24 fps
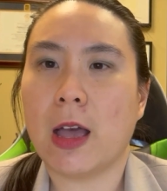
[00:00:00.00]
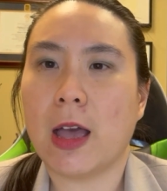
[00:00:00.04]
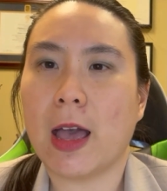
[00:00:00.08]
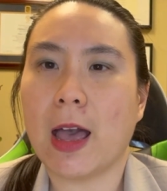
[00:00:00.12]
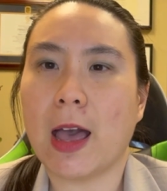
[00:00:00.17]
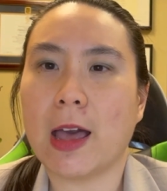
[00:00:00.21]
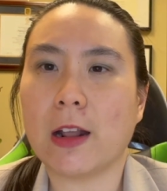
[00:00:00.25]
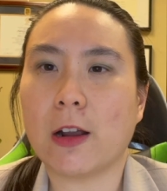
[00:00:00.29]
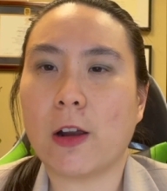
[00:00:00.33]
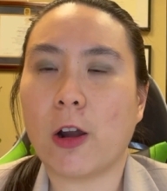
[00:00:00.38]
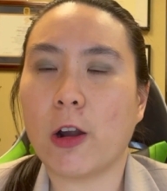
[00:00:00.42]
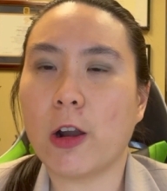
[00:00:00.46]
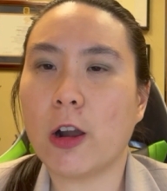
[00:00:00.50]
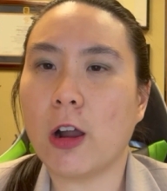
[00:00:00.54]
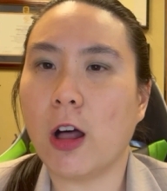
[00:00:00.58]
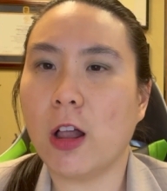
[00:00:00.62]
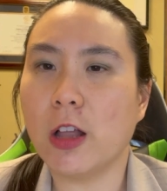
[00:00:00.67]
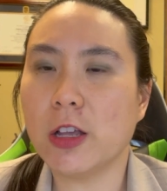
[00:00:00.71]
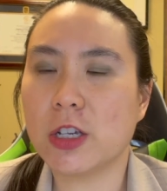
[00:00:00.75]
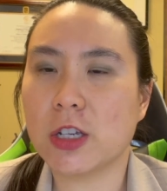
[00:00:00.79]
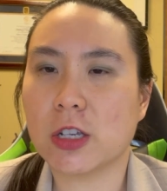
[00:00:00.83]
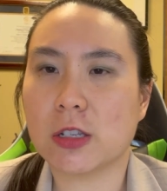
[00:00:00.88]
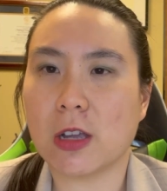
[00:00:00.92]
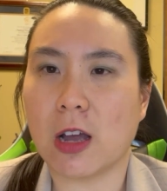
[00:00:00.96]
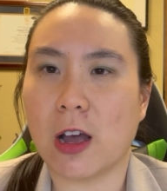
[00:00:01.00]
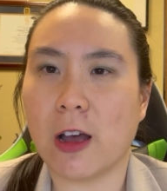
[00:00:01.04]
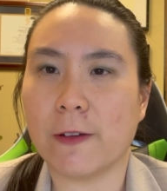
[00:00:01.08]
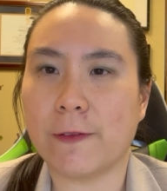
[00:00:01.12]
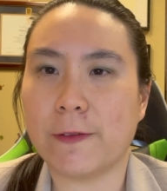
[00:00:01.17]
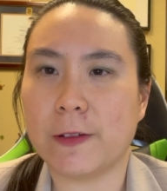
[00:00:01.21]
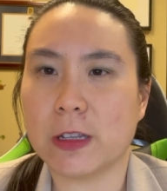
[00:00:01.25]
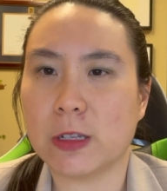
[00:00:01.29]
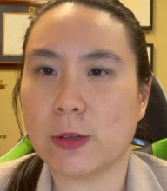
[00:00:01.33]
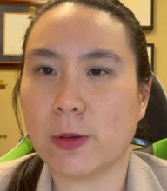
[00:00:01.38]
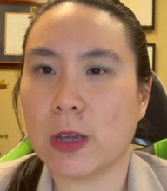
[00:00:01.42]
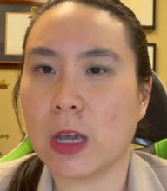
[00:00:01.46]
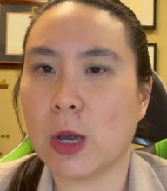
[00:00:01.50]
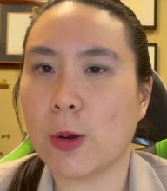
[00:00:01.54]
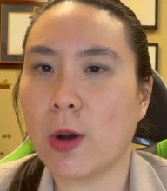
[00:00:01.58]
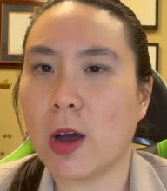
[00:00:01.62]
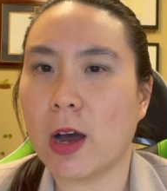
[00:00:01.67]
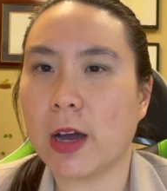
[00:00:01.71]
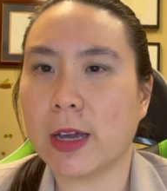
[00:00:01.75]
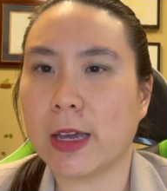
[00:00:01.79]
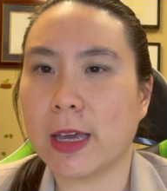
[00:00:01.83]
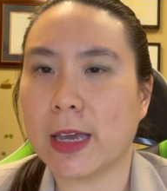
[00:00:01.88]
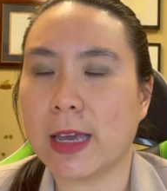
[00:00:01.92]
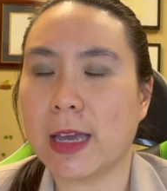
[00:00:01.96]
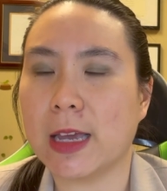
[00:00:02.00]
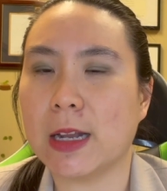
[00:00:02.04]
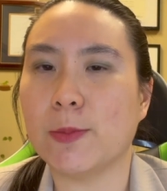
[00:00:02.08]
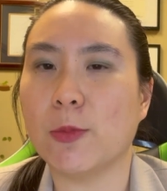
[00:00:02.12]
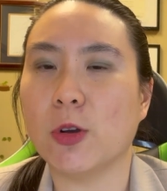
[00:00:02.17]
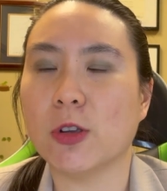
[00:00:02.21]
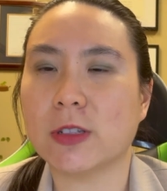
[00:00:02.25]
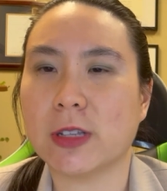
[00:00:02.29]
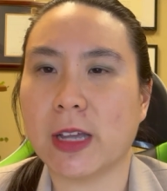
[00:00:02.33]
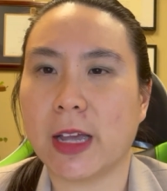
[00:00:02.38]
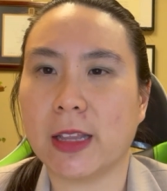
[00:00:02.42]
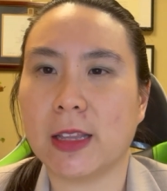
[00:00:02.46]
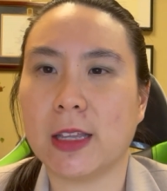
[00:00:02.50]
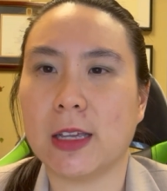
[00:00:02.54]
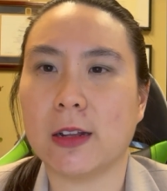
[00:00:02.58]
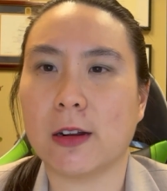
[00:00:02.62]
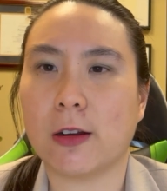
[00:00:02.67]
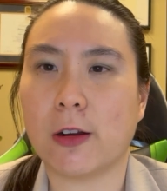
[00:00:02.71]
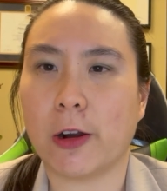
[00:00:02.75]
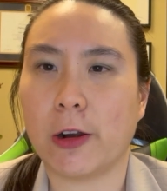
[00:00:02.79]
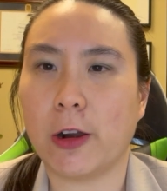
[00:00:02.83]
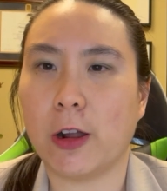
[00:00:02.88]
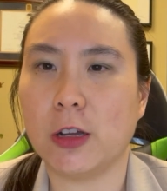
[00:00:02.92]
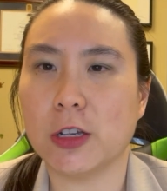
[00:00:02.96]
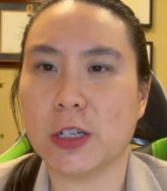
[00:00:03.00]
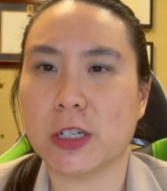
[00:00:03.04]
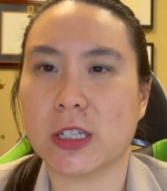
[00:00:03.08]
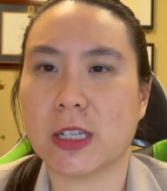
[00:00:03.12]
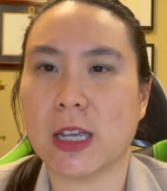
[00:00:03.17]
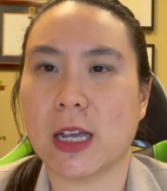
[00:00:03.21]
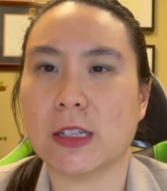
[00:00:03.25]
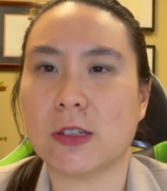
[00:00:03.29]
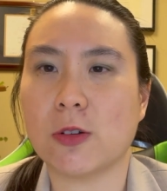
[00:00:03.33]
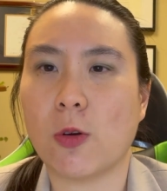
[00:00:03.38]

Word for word: At a cardiologist's office, when you walk in, most likely a cardiologist has